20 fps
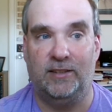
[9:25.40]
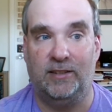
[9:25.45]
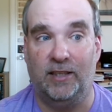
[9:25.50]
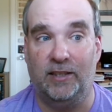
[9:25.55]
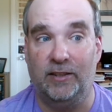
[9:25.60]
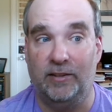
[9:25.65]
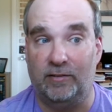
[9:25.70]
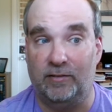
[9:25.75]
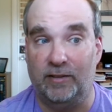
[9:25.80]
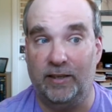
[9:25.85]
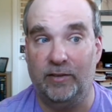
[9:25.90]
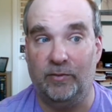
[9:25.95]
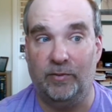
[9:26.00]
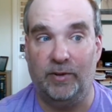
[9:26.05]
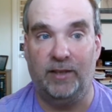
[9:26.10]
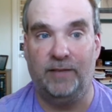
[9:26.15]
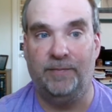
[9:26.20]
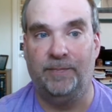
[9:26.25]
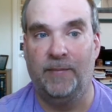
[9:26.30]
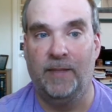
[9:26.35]
Then we
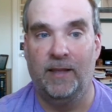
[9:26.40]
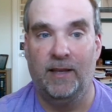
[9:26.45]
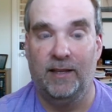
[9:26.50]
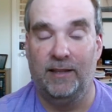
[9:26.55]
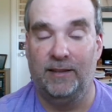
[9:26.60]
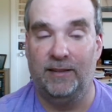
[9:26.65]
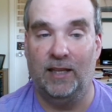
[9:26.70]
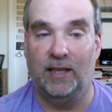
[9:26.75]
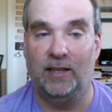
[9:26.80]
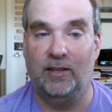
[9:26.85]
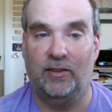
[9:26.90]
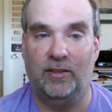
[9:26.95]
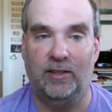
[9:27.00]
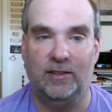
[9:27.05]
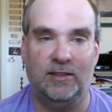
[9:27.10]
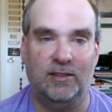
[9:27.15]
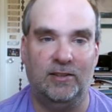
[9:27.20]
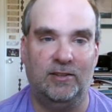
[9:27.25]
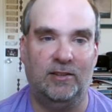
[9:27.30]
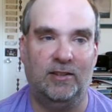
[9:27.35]
had um,
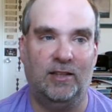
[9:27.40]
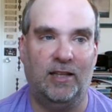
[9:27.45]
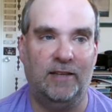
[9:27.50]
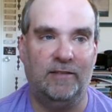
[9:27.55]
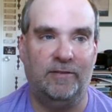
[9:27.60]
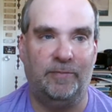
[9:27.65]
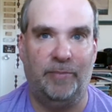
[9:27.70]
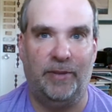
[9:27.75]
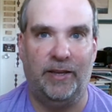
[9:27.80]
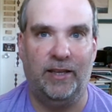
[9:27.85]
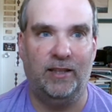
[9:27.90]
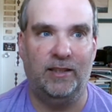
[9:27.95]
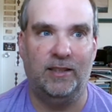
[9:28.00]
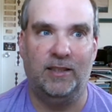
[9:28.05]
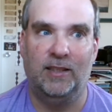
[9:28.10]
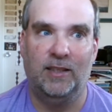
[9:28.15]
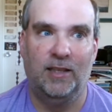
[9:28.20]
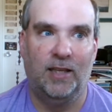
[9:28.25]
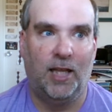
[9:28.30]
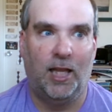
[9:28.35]
a little Stone Cold
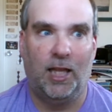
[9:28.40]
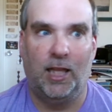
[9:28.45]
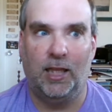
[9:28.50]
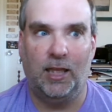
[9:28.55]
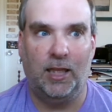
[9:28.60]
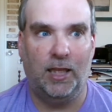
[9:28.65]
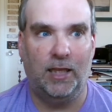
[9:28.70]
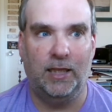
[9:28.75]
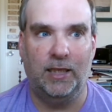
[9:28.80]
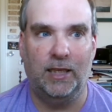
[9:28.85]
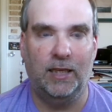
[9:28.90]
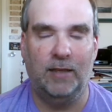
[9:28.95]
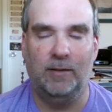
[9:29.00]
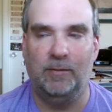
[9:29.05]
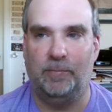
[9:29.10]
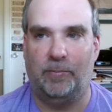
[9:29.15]
recap there.